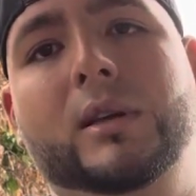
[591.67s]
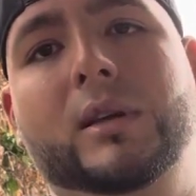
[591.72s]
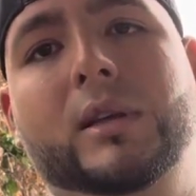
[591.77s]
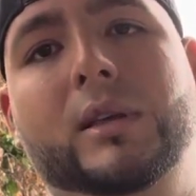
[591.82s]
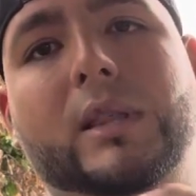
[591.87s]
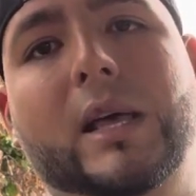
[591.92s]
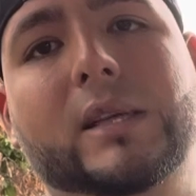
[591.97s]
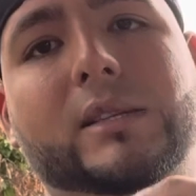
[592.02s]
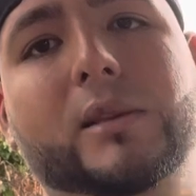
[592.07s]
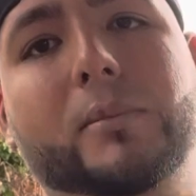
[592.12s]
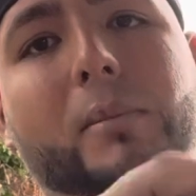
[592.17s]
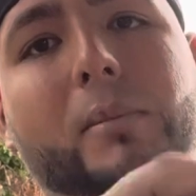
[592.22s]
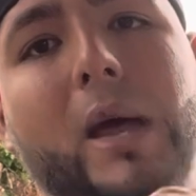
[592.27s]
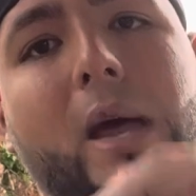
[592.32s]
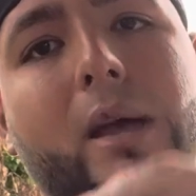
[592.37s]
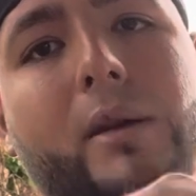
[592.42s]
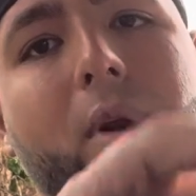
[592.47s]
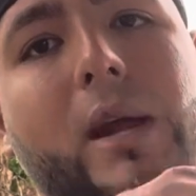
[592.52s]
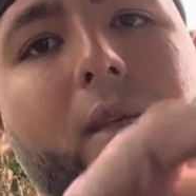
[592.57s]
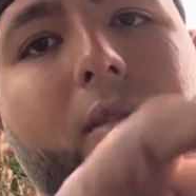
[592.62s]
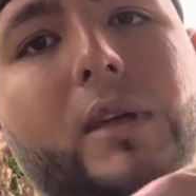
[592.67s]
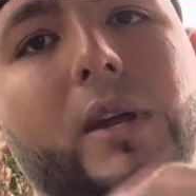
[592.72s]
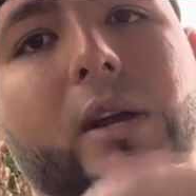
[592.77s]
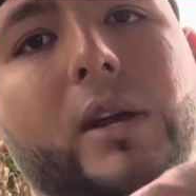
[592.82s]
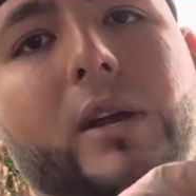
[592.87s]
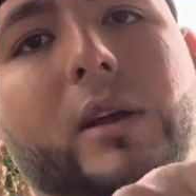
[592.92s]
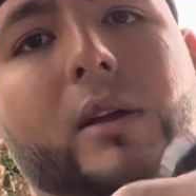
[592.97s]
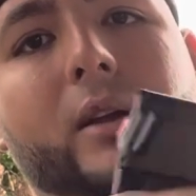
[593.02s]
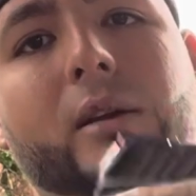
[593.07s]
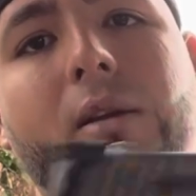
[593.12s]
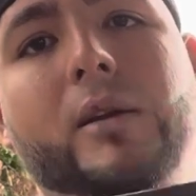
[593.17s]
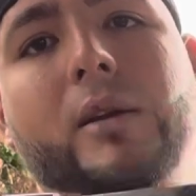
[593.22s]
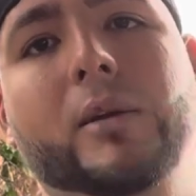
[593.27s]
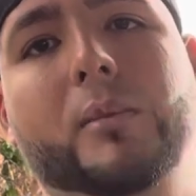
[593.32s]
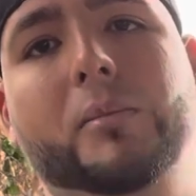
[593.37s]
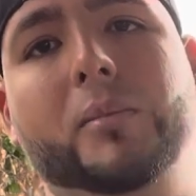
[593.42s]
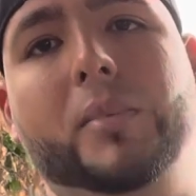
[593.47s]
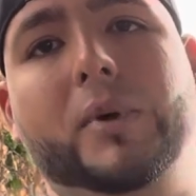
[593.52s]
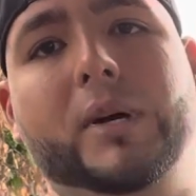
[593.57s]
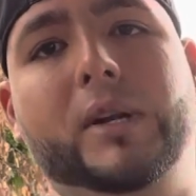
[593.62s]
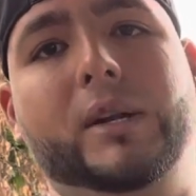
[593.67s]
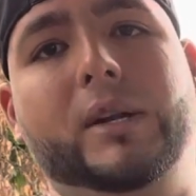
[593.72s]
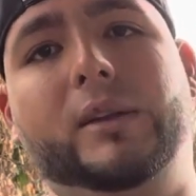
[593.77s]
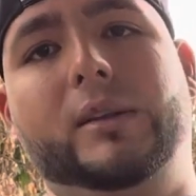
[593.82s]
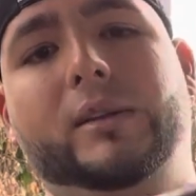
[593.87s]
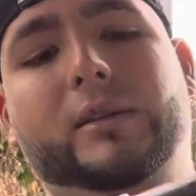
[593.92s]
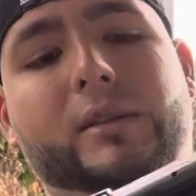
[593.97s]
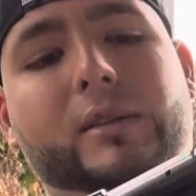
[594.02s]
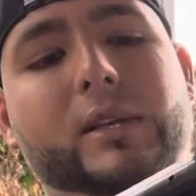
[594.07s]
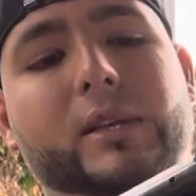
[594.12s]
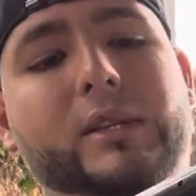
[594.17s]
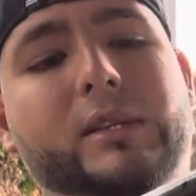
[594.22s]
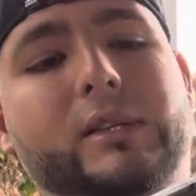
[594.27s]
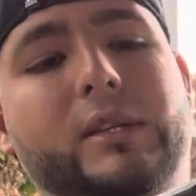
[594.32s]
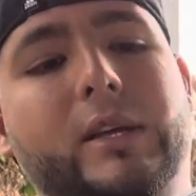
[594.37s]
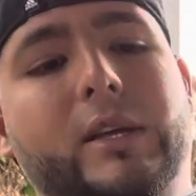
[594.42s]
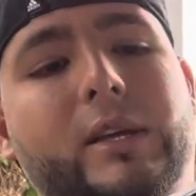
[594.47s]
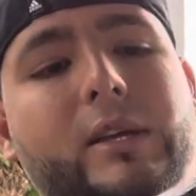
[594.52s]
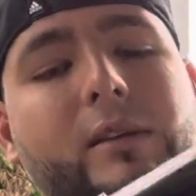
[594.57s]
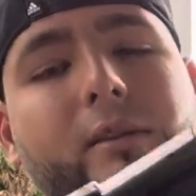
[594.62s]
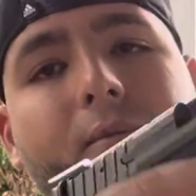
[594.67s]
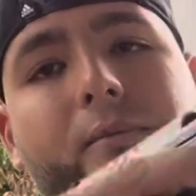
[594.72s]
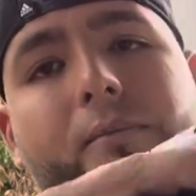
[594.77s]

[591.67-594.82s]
that's a Mac right there, but this thing,